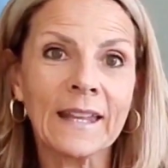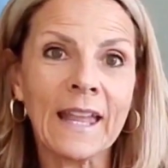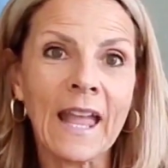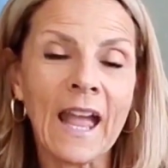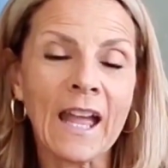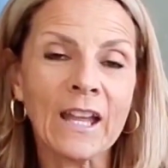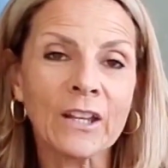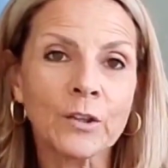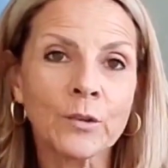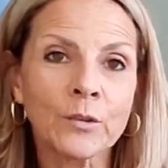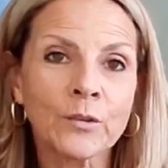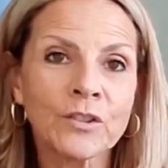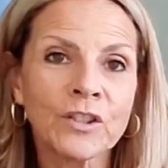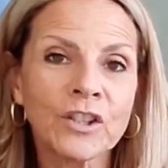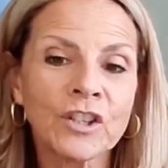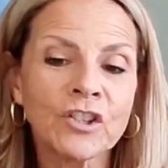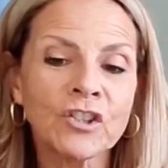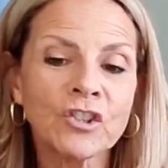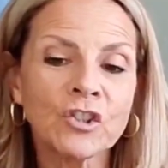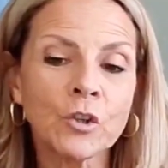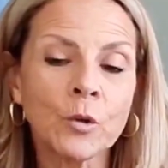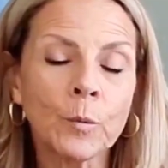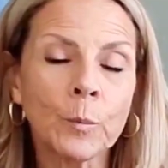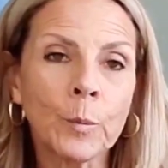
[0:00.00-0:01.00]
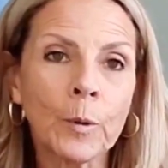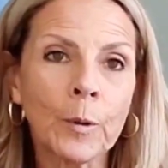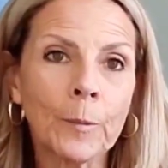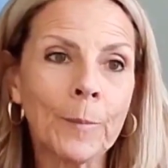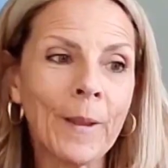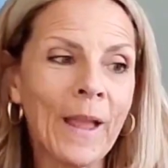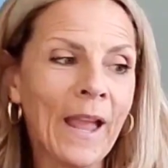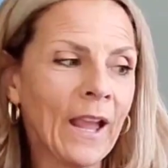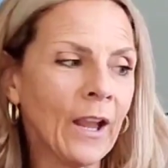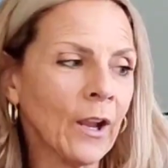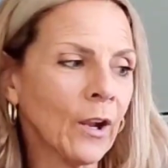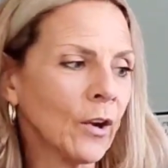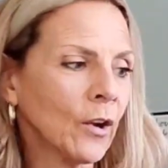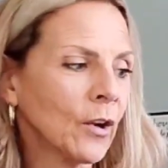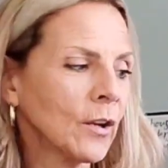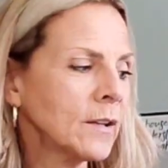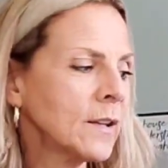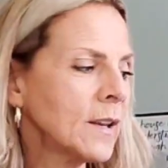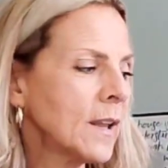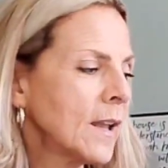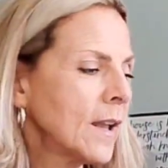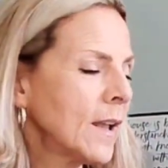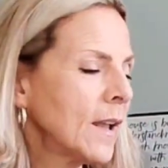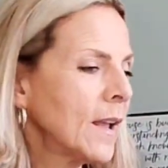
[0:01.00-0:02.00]
get your tissue
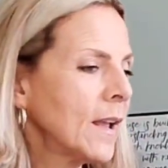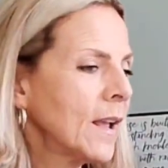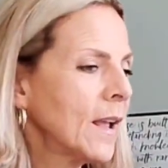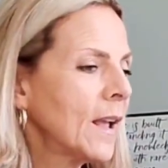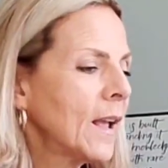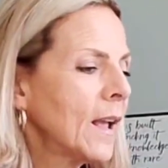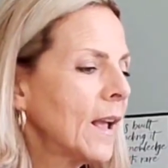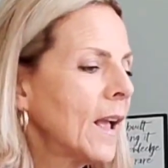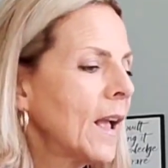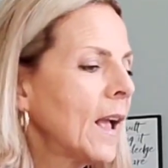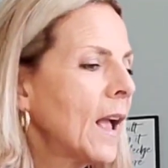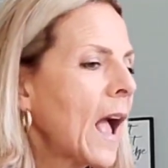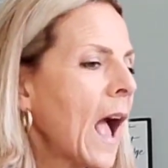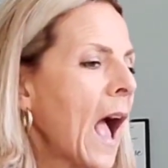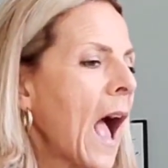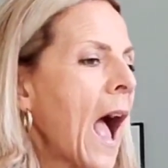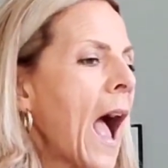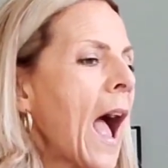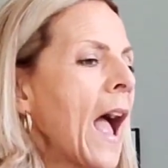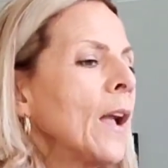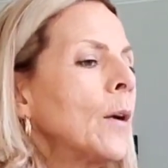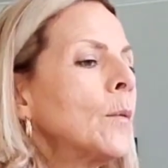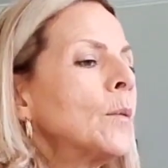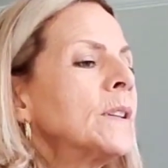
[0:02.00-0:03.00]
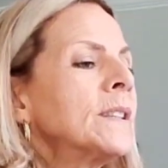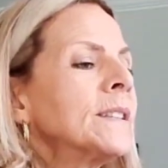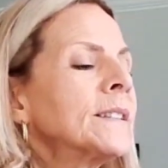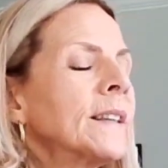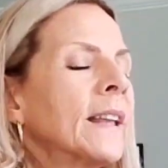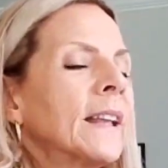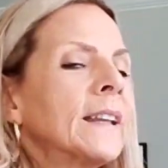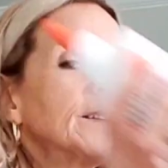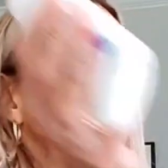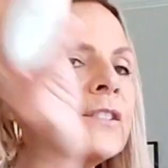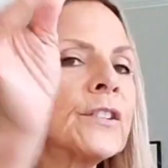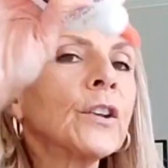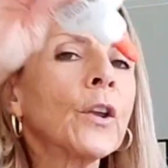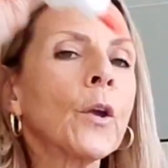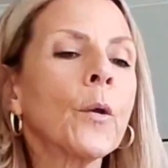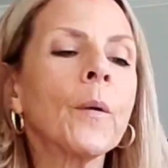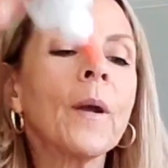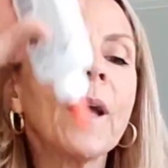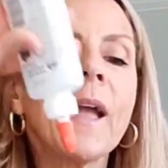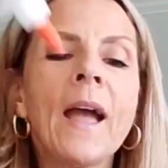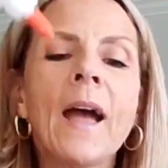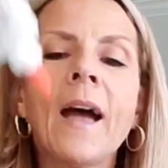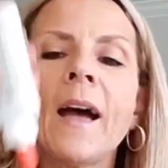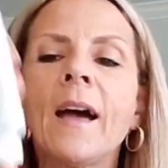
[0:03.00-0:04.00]
prepared. I always like to
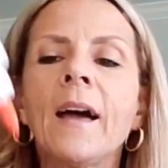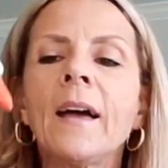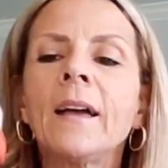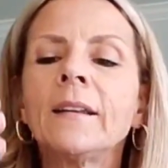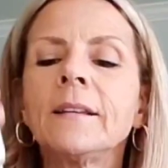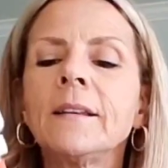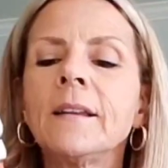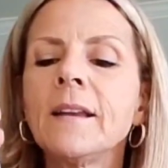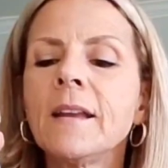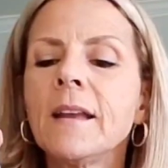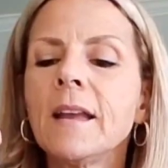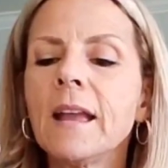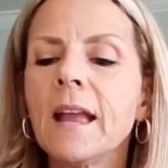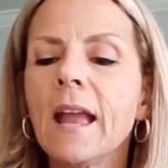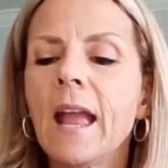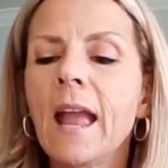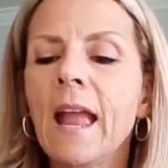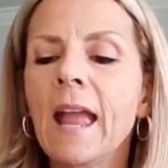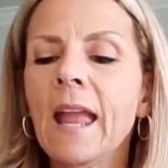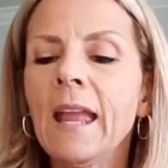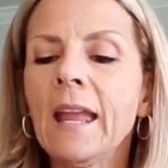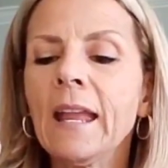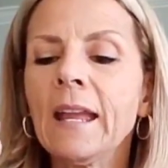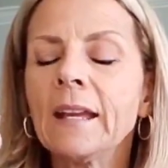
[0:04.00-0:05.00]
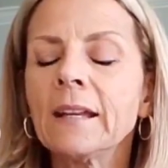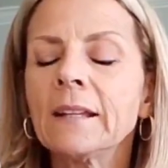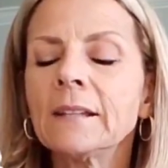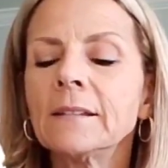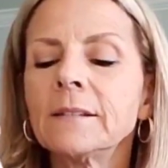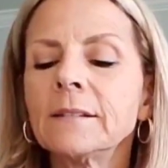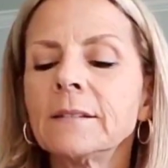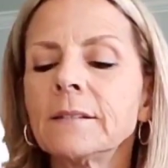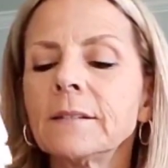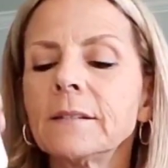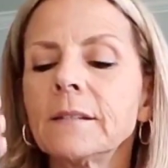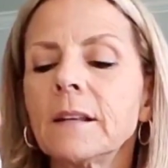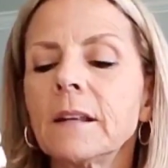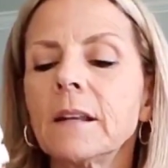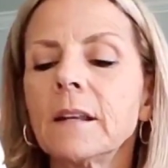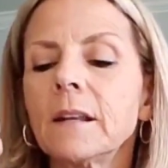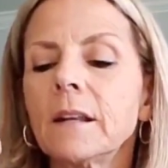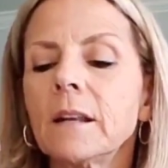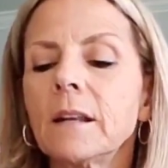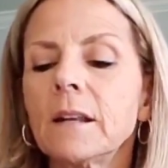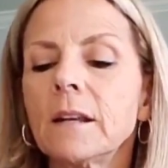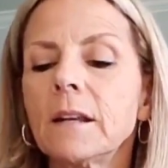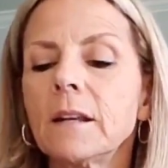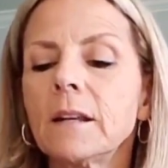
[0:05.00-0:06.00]
go ahead and
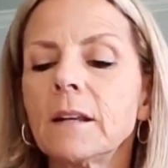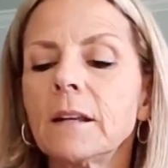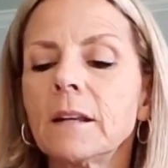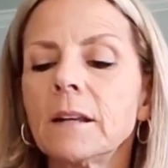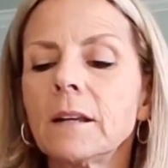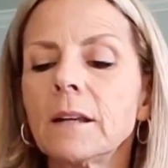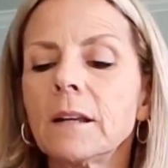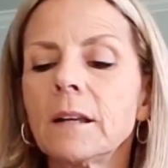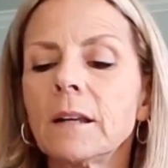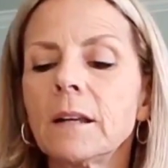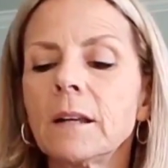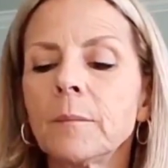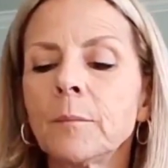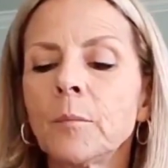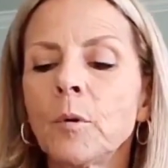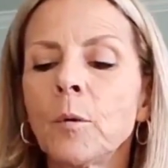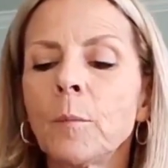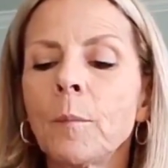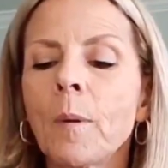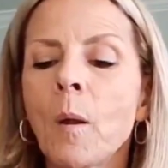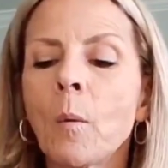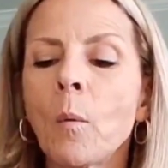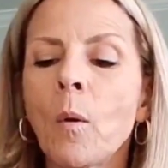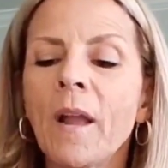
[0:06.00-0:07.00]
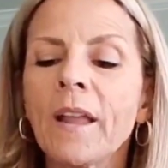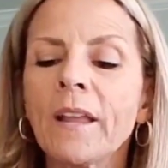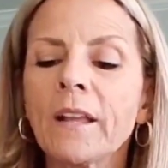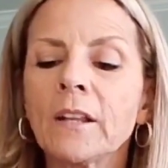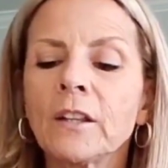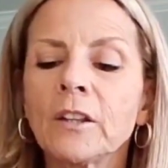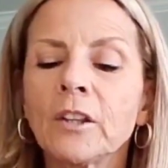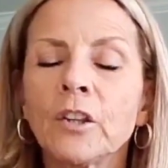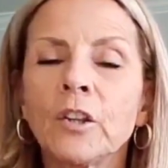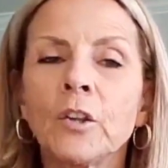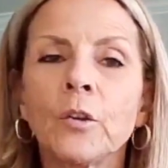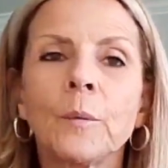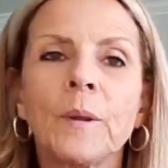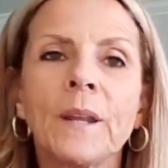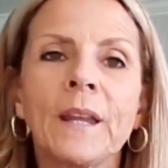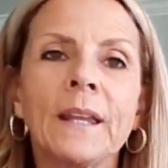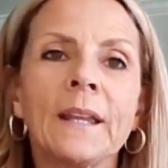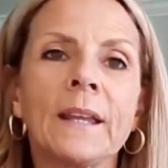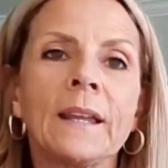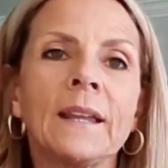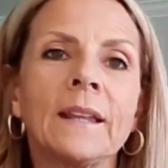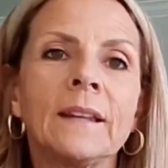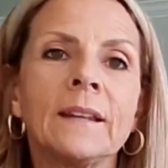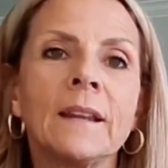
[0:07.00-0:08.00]
put my white glue
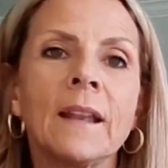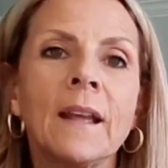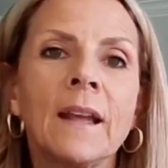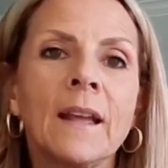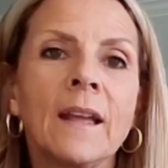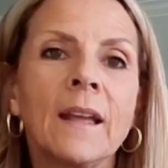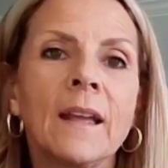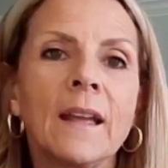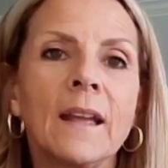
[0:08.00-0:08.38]
in